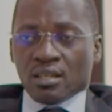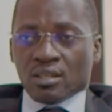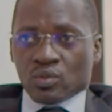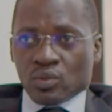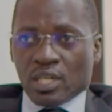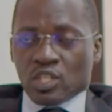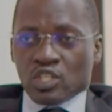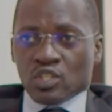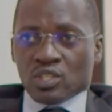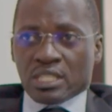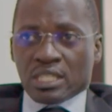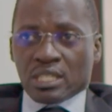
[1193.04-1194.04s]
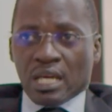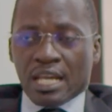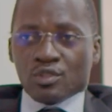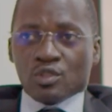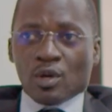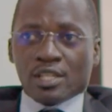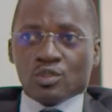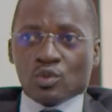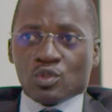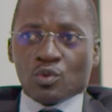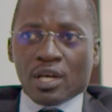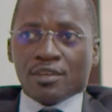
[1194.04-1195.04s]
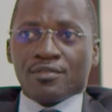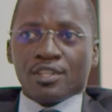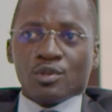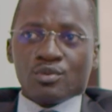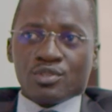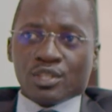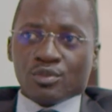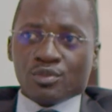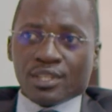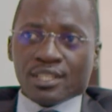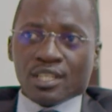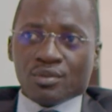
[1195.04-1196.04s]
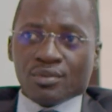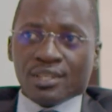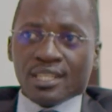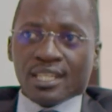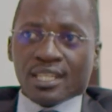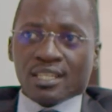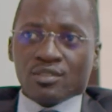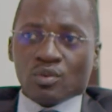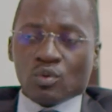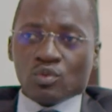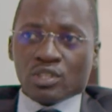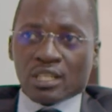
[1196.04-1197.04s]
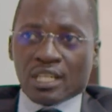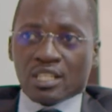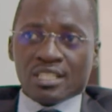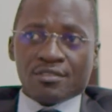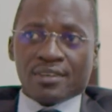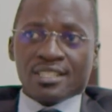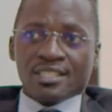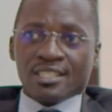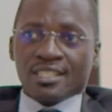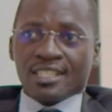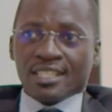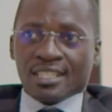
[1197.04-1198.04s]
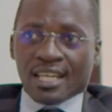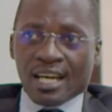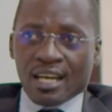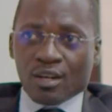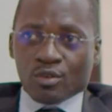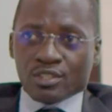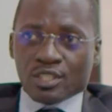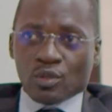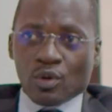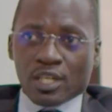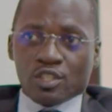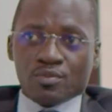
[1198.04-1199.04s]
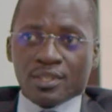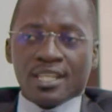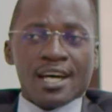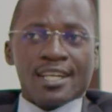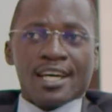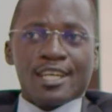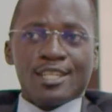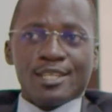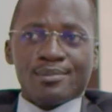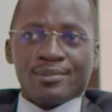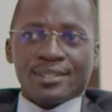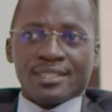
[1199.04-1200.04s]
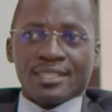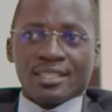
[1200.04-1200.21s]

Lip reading: So that is and the ones which we are even using during the training. So that is a facilitator. Positive participate under NMS.